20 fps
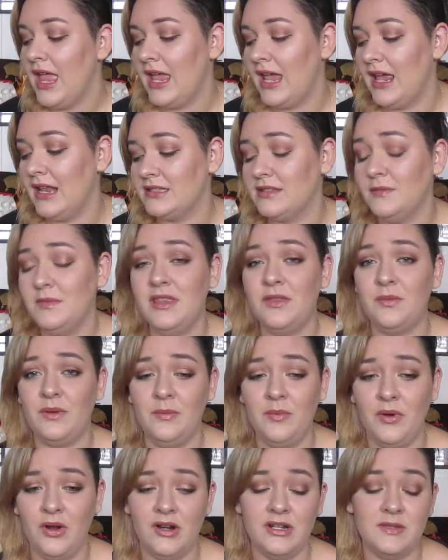And it's going to be 3
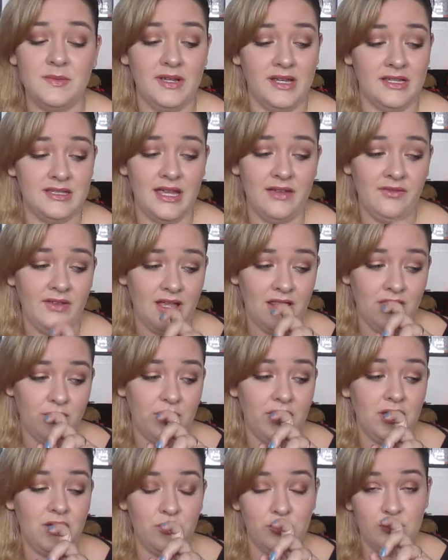parts because I've got
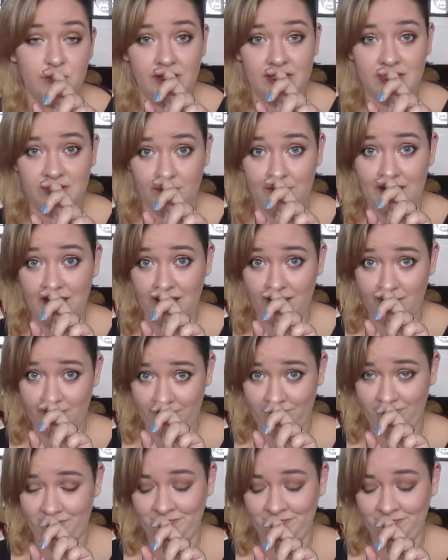3 huge bins of makeup